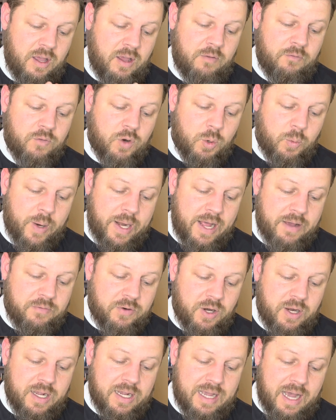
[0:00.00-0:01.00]
For
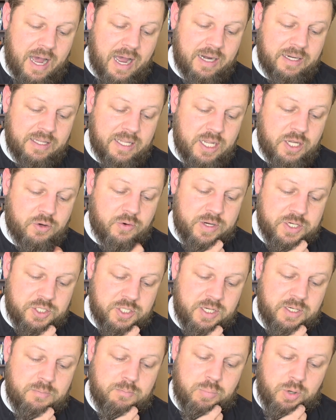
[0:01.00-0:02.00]
whenever a godly
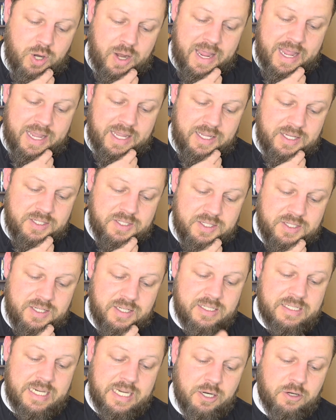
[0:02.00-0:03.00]
Christian prays,
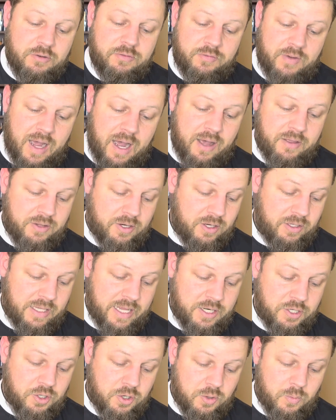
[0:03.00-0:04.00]
Dear Father,
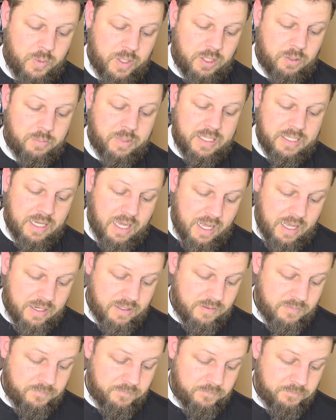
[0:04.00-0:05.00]
let your will be
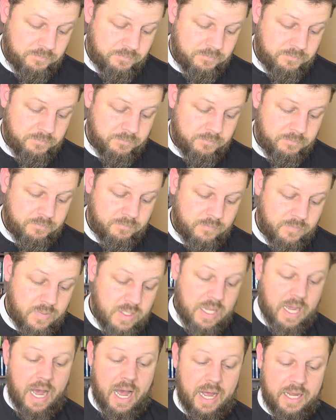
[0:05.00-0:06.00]
done,
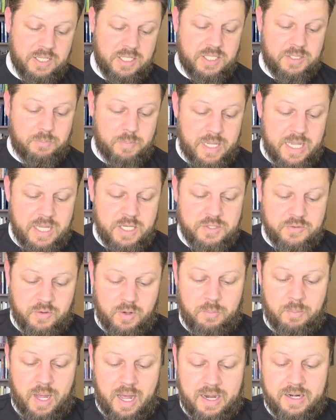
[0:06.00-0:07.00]
God speaks
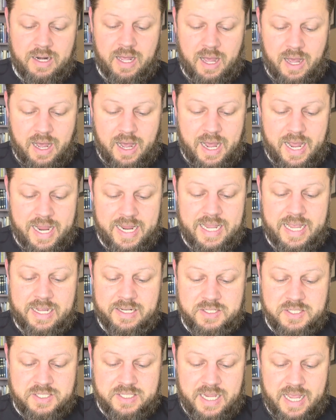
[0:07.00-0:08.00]
from on high
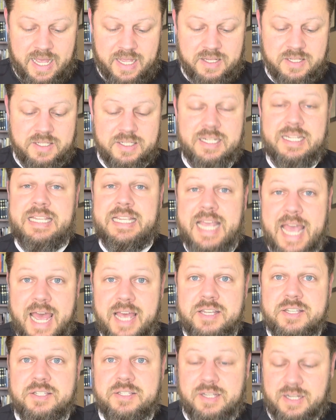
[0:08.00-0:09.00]
and says,
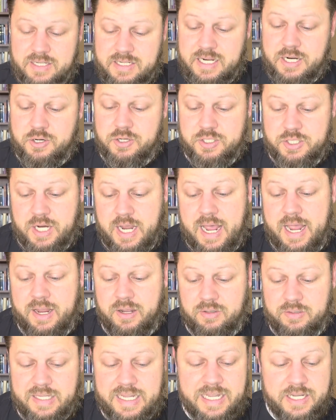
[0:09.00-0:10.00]
Yes, dear
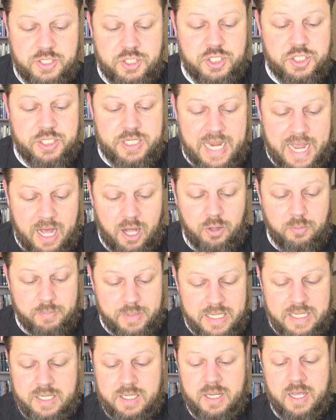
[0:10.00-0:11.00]
child, it shall
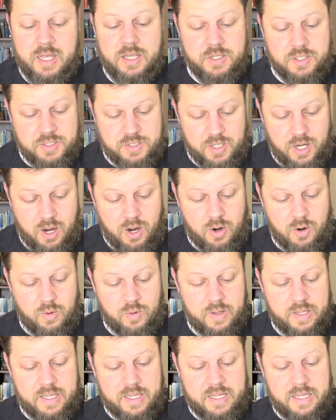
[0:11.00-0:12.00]
be so,
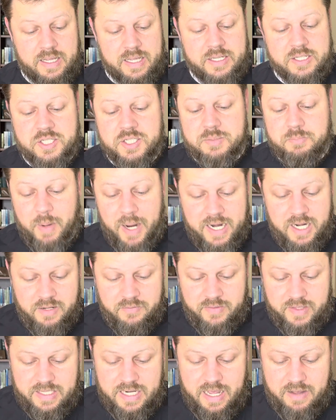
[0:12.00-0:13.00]
in spite
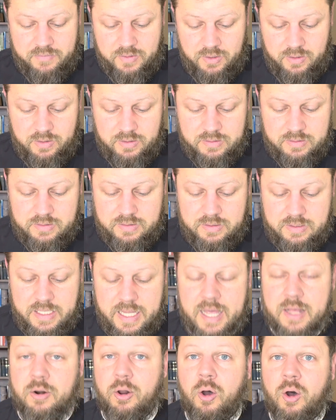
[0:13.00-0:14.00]
of the devil
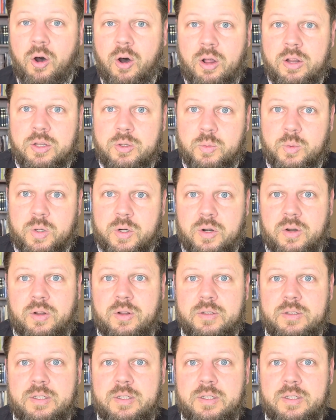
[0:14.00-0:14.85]
and all the world.